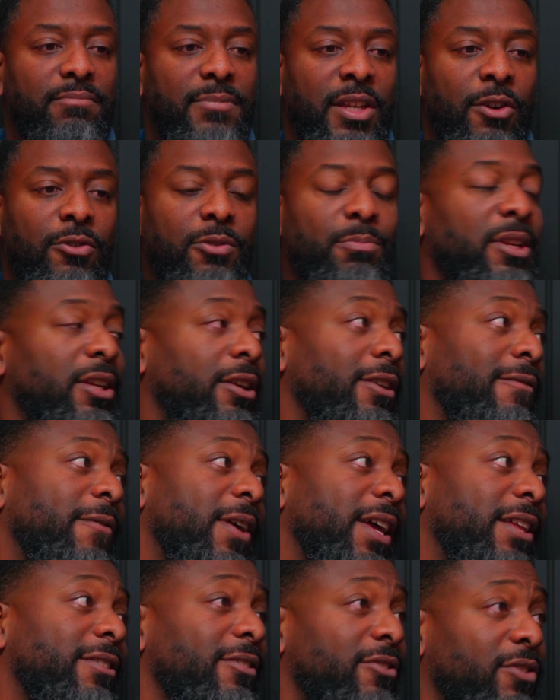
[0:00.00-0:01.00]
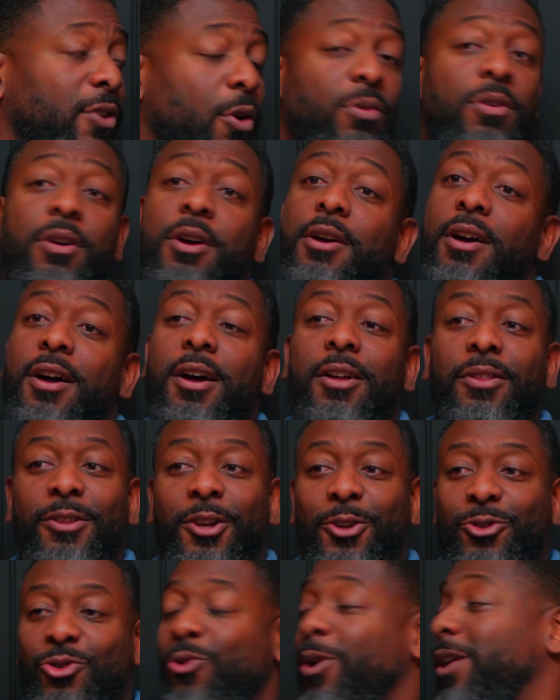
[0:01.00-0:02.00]
it's been a good fit. So
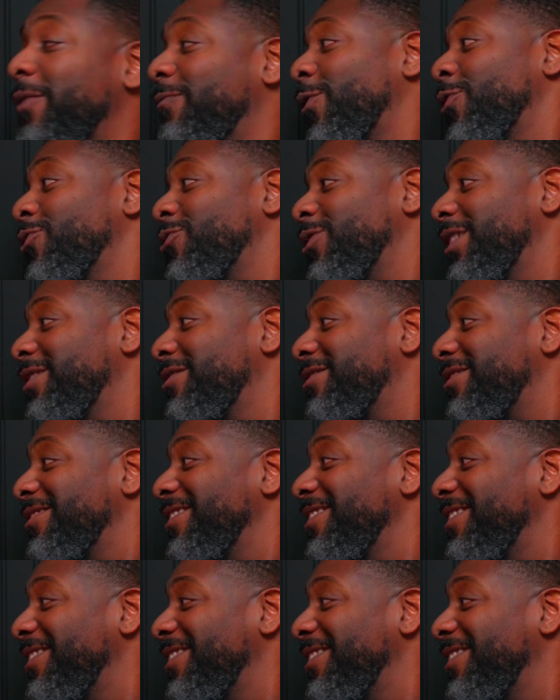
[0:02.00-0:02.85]
that short version is.